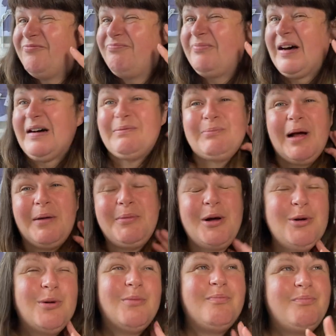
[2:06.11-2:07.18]
but I'm
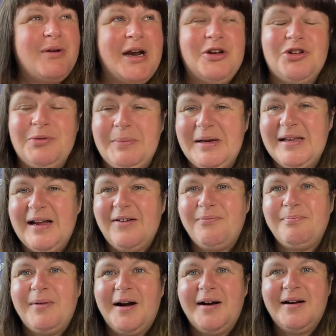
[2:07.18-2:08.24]
not pressuring myself,
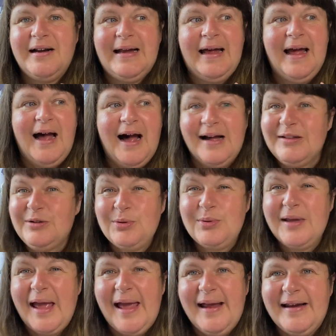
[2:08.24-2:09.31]
but I do
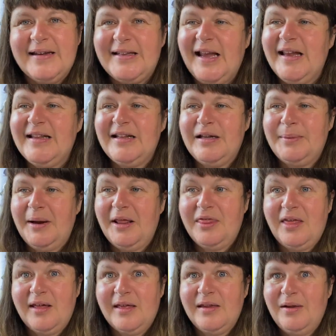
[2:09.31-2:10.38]
get excited about
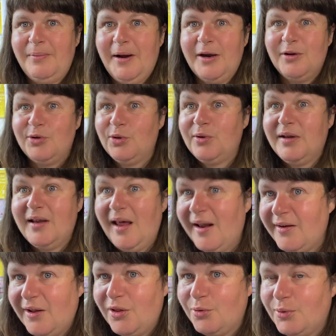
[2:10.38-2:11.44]
thinking about doing
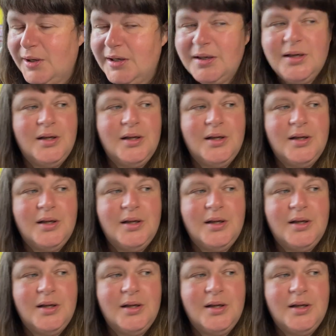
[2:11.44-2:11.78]
another one.